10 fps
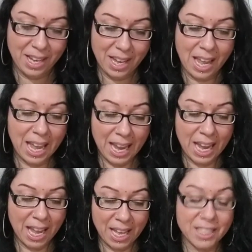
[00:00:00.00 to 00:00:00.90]

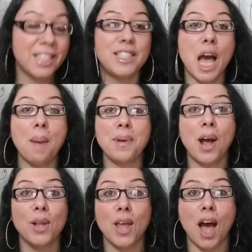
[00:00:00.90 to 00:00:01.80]
And to top it
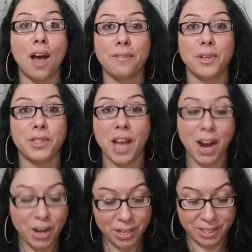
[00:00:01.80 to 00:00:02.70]
all off, you're
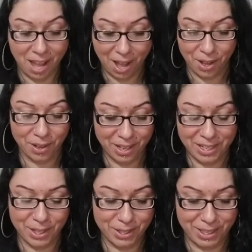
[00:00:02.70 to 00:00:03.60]
tired as hell, and
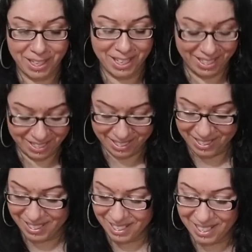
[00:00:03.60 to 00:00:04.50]
you're
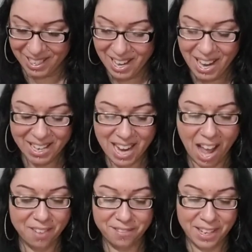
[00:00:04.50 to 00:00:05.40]
just
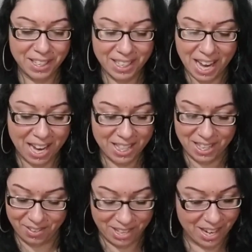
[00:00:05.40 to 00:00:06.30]
not feeling anything
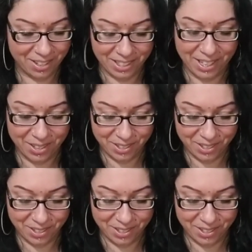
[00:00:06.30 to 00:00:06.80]
right now, Leo.